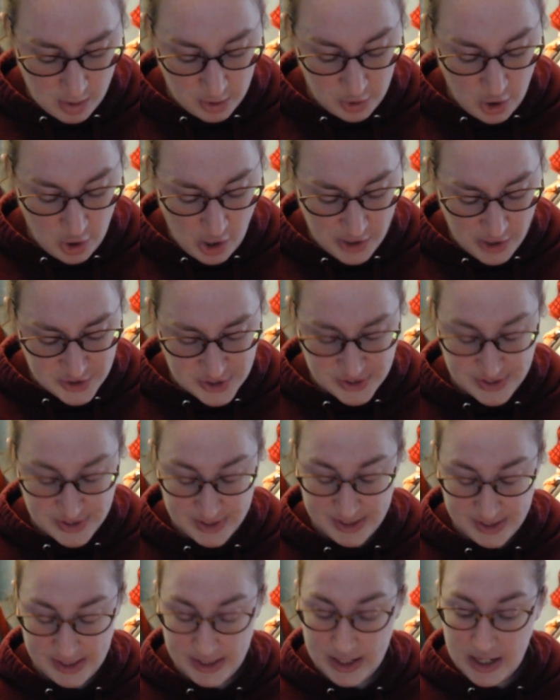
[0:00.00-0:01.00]

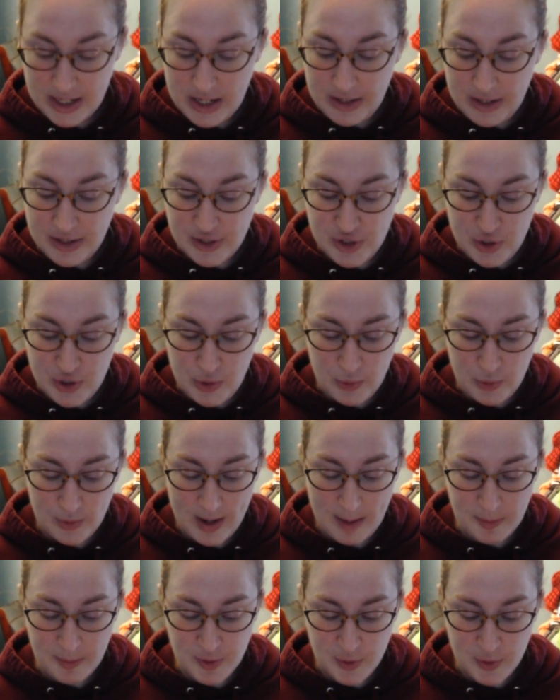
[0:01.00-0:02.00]
Cautiously, the two
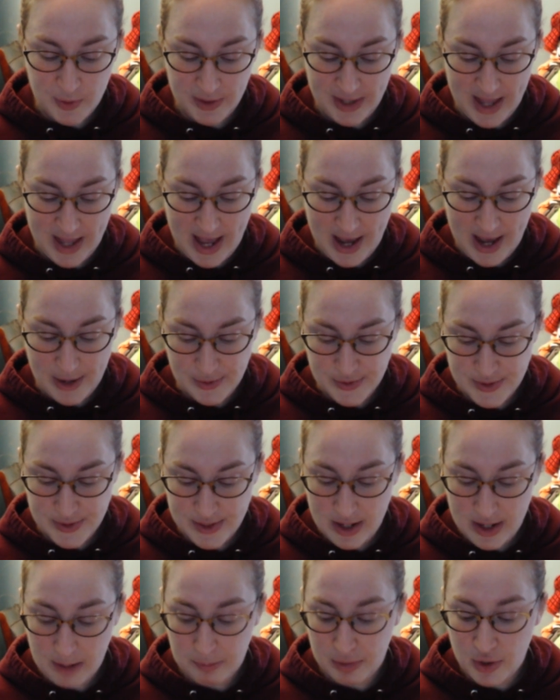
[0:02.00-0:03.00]
crept toward the house,
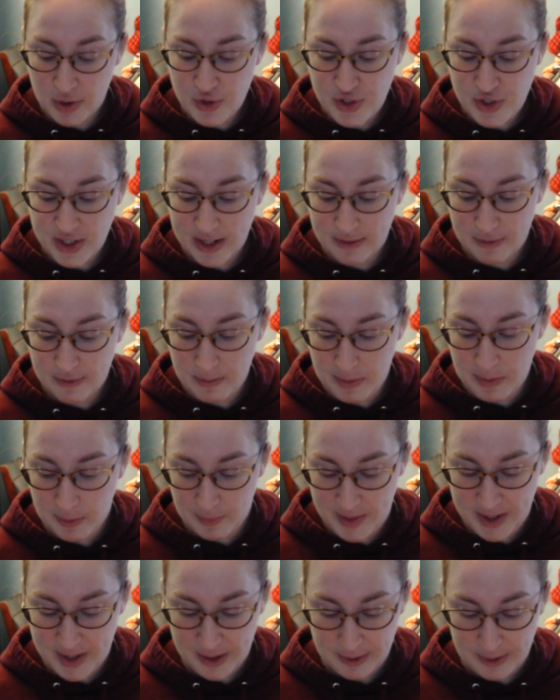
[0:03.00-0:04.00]
approaching it from the
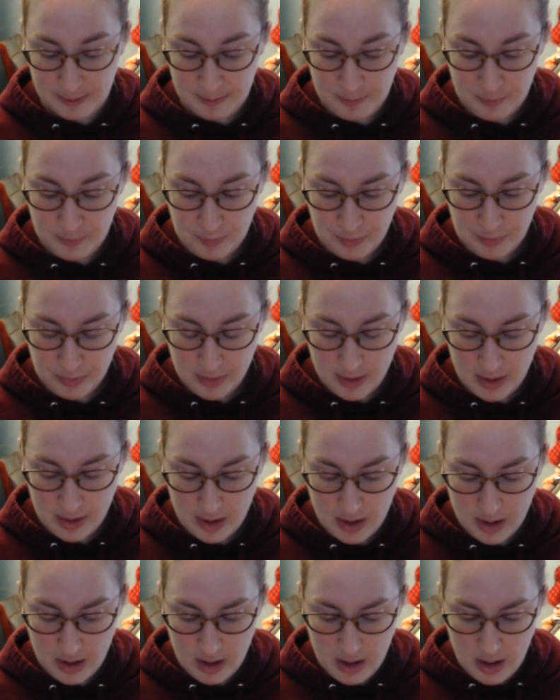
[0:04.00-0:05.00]
rear.
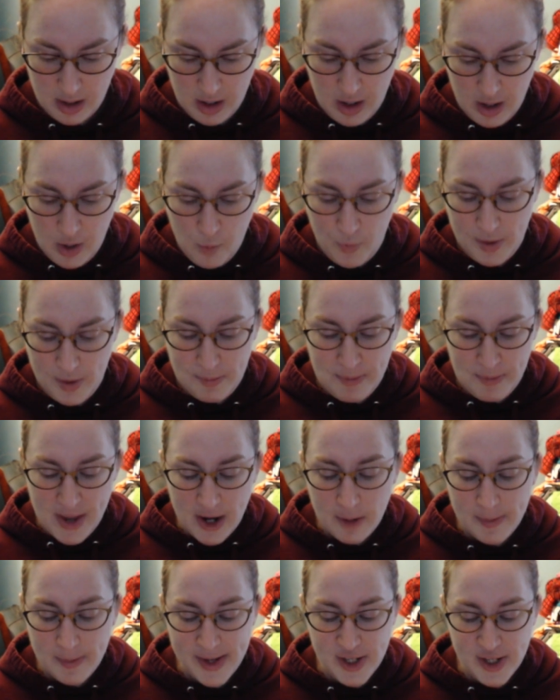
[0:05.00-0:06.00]
We'd
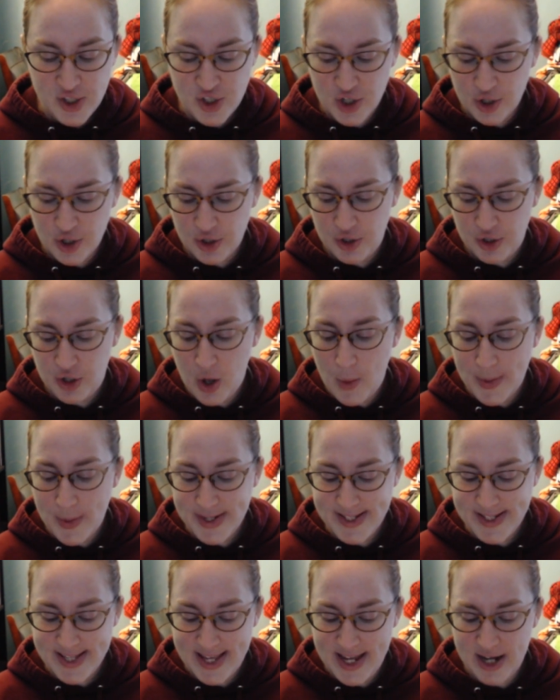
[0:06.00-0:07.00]
better make certain no
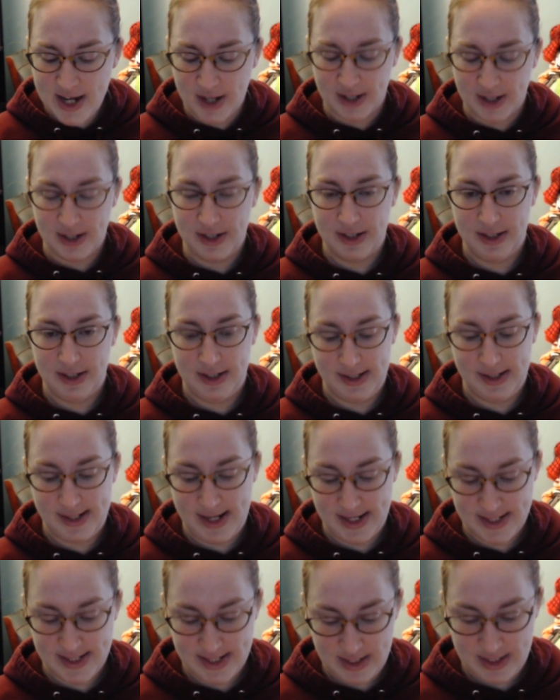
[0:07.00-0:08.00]
one's here,
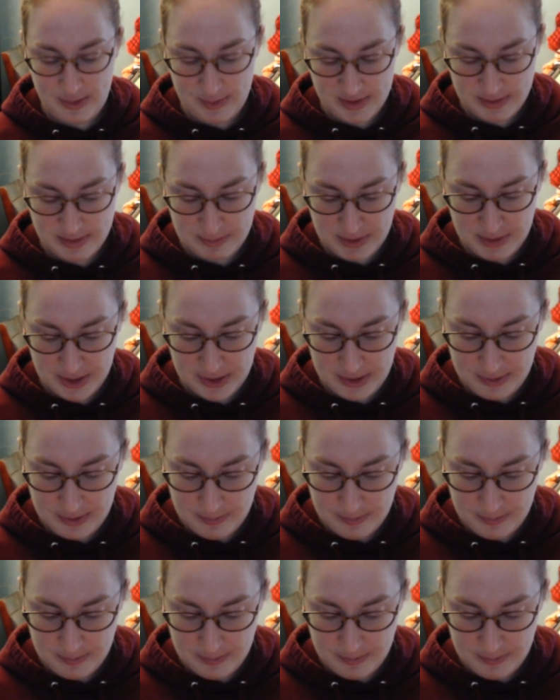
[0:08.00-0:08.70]
Nancy whispered.